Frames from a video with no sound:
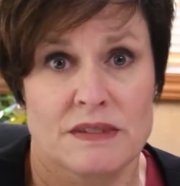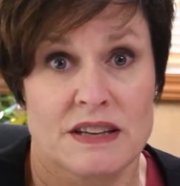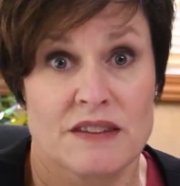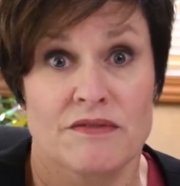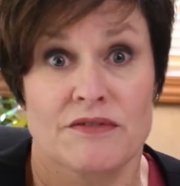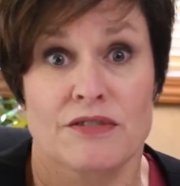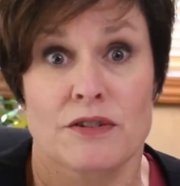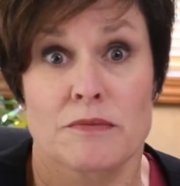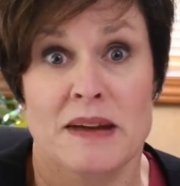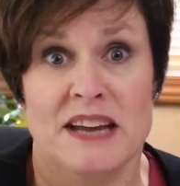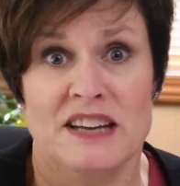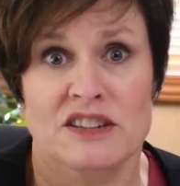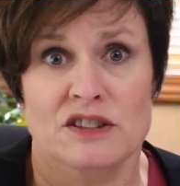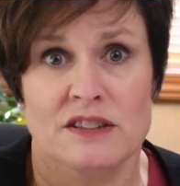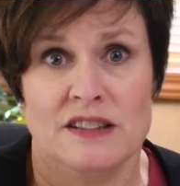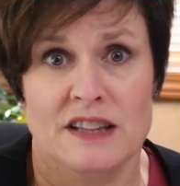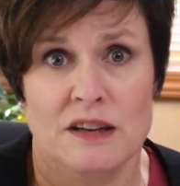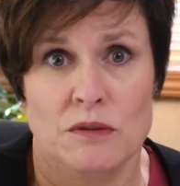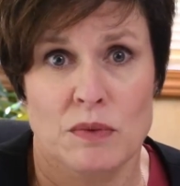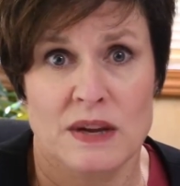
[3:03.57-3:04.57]

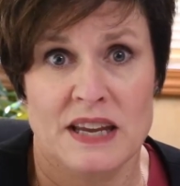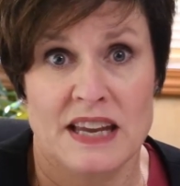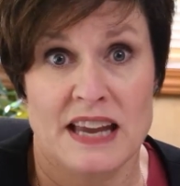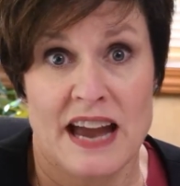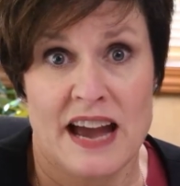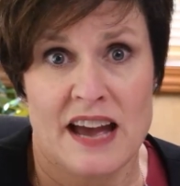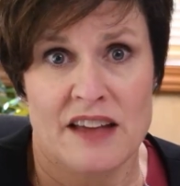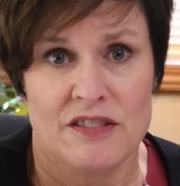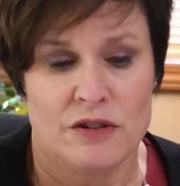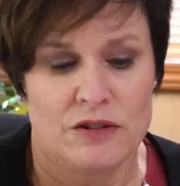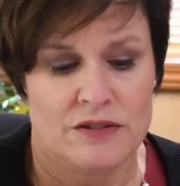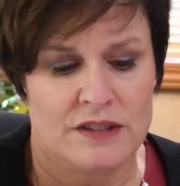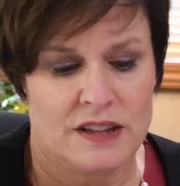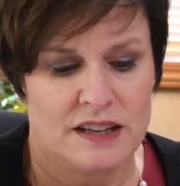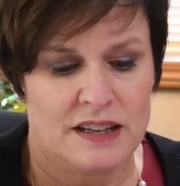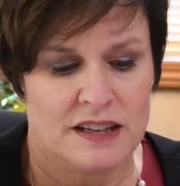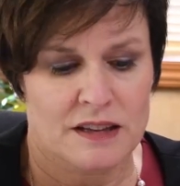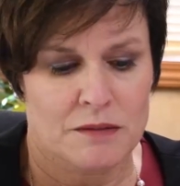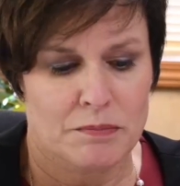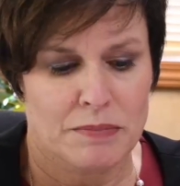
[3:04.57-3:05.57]
information that we gathered
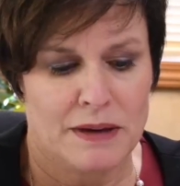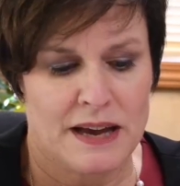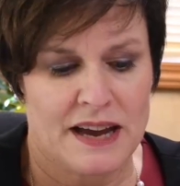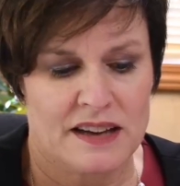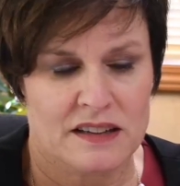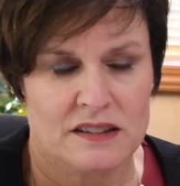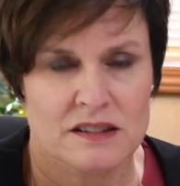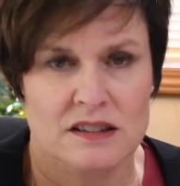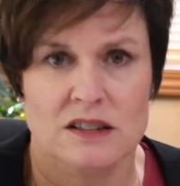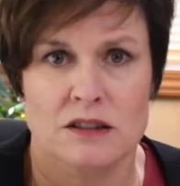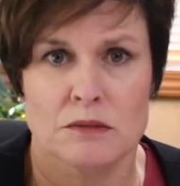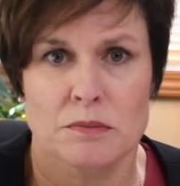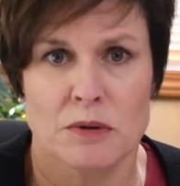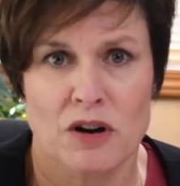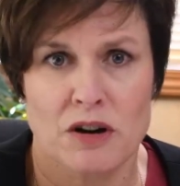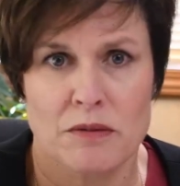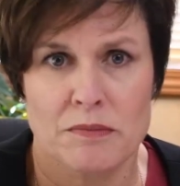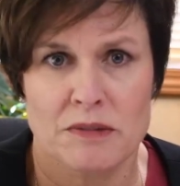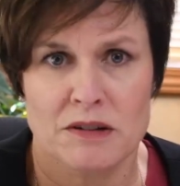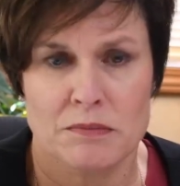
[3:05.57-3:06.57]
that impacts the
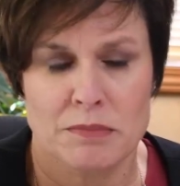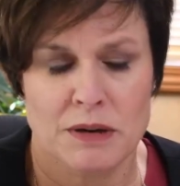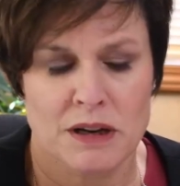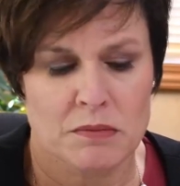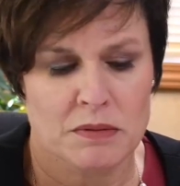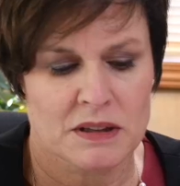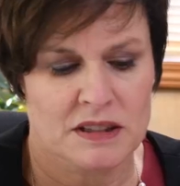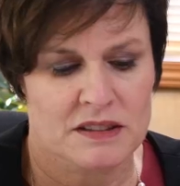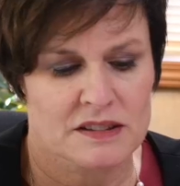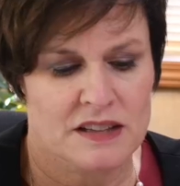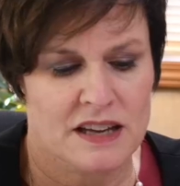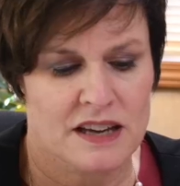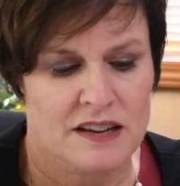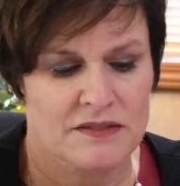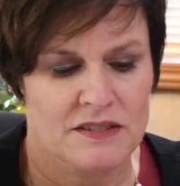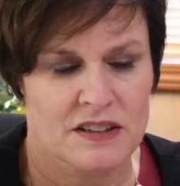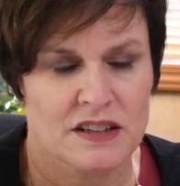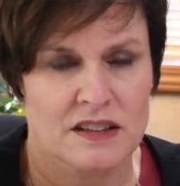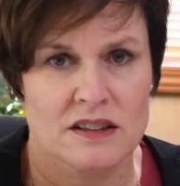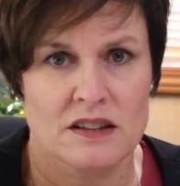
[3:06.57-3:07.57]
Department of Public
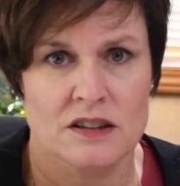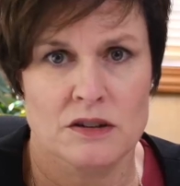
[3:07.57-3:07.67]
Safety,